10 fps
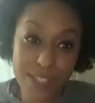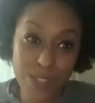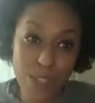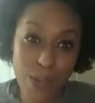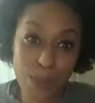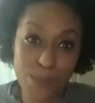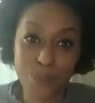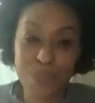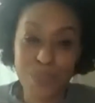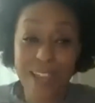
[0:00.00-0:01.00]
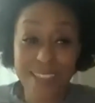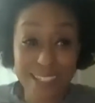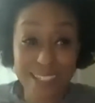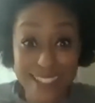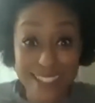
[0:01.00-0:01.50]
So I think
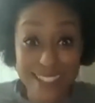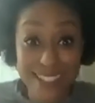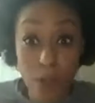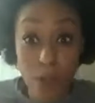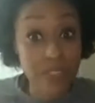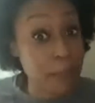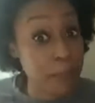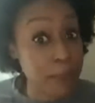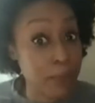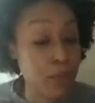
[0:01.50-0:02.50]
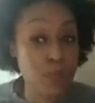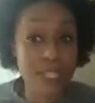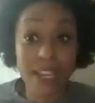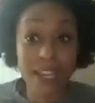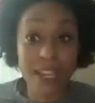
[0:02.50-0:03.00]
that's helpful. And then some people who
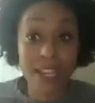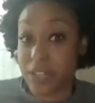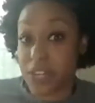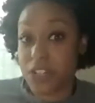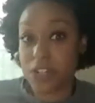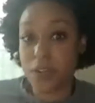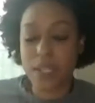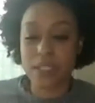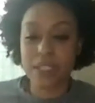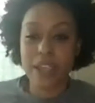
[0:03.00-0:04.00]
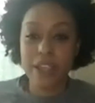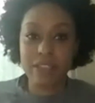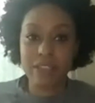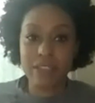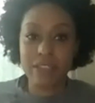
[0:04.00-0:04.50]
take our foundation quiz,
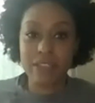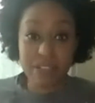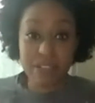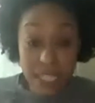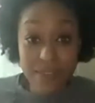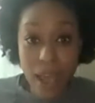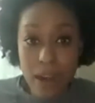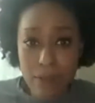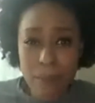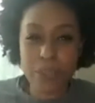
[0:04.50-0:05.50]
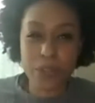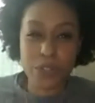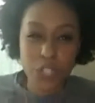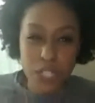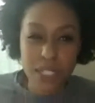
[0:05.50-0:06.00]
they, they think they've got it right, but they're
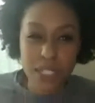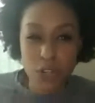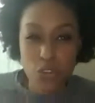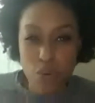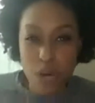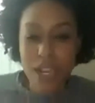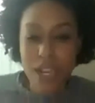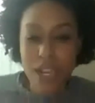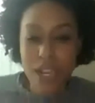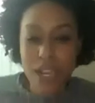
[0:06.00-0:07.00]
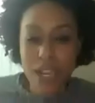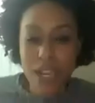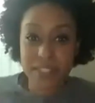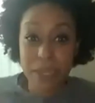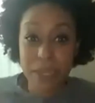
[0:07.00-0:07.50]
just not sure. And with the
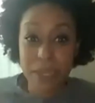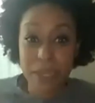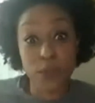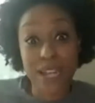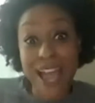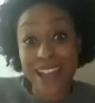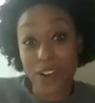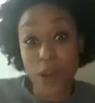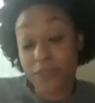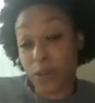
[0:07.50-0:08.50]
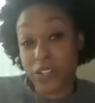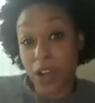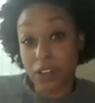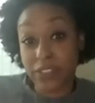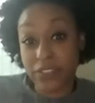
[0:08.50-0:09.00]
sample pack, you can add it on for
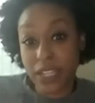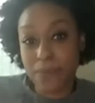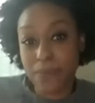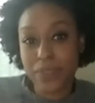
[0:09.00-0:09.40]
$1.50.